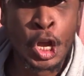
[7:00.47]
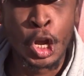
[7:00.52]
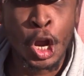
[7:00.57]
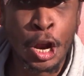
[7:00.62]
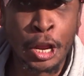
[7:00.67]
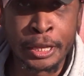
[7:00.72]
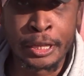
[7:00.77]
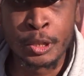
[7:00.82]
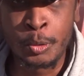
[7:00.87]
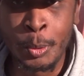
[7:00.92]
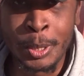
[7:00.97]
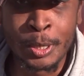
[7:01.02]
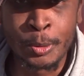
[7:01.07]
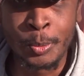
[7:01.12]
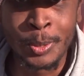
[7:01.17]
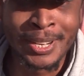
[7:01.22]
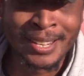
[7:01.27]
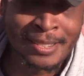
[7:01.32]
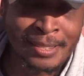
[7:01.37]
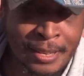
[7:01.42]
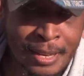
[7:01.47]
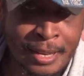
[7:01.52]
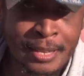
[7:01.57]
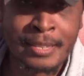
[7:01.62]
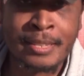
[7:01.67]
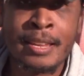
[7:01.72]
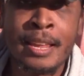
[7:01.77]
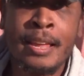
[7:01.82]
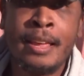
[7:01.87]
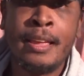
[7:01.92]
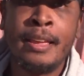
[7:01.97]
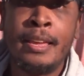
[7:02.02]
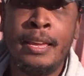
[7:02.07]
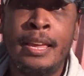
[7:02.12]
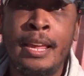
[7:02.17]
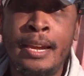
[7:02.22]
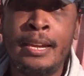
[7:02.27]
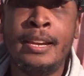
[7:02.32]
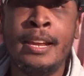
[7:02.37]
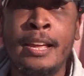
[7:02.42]
garlic 2026.
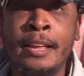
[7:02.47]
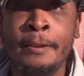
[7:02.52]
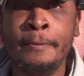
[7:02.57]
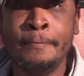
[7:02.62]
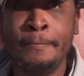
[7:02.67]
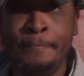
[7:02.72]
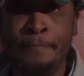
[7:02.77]
Get it done.